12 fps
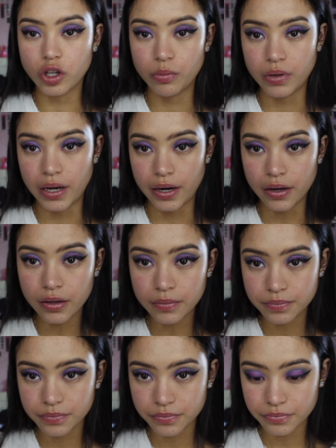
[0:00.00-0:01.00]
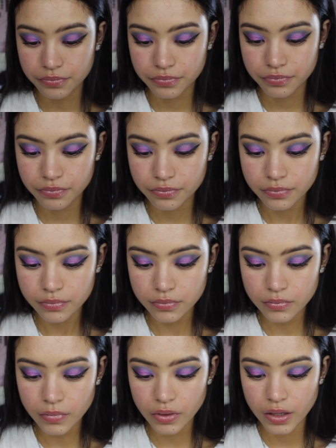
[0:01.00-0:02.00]
Illuminator.
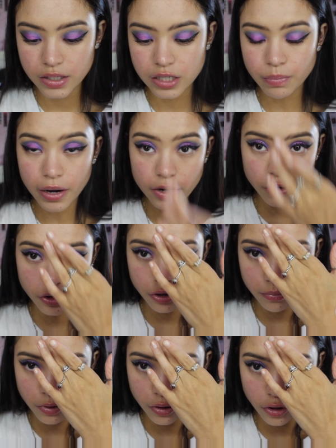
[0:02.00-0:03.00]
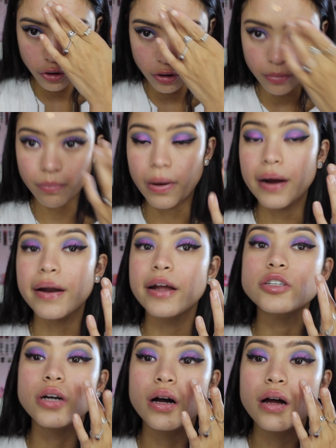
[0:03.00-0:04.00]
This is by Nude by
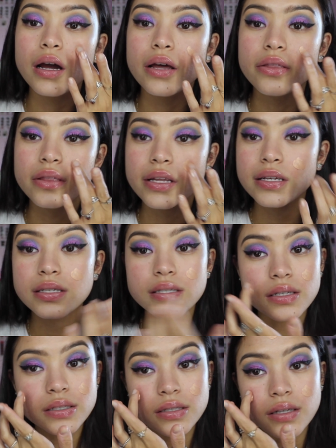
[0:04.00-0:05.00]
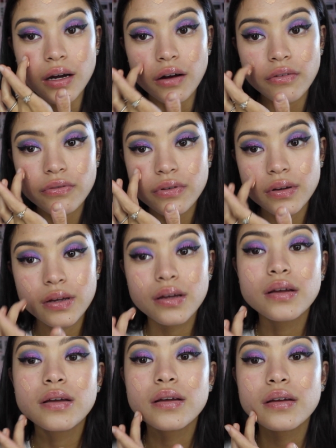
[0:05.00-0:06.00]
Nature, and this stuff
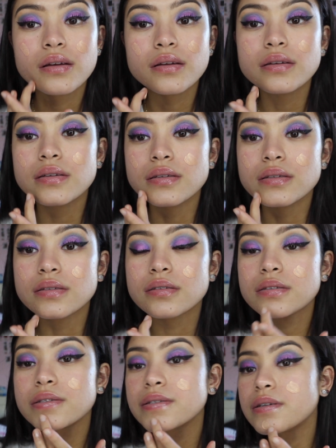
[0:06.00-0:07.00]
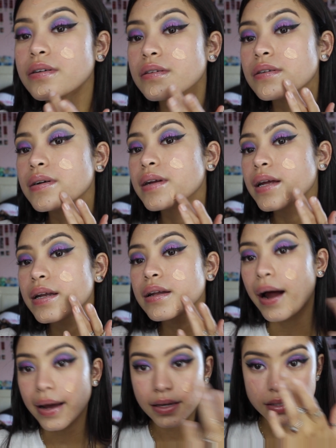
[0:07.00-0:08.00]
is so good. It
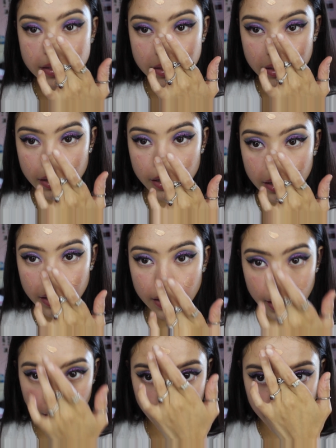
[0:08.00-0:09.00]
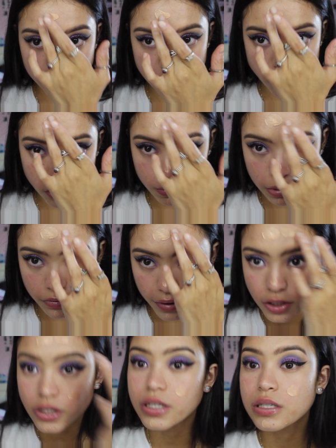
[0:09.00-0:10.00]
likes hides your
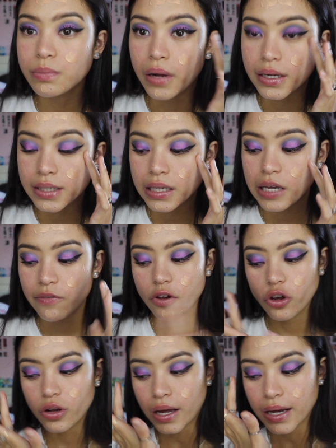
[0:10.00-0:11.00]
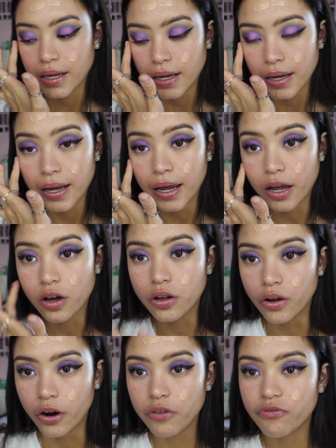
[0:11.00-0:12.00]
imperfections, plus like giving you like a
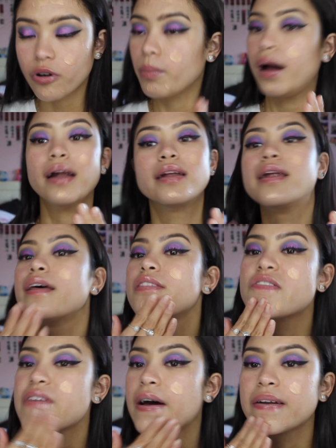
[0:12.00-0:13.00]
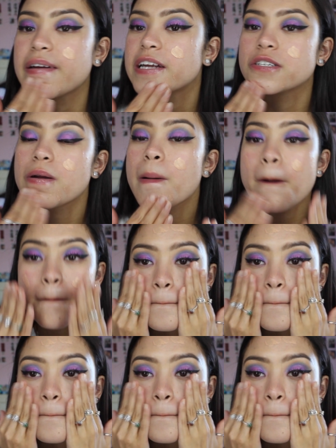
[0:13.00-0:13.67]
glow from underneath your foundation.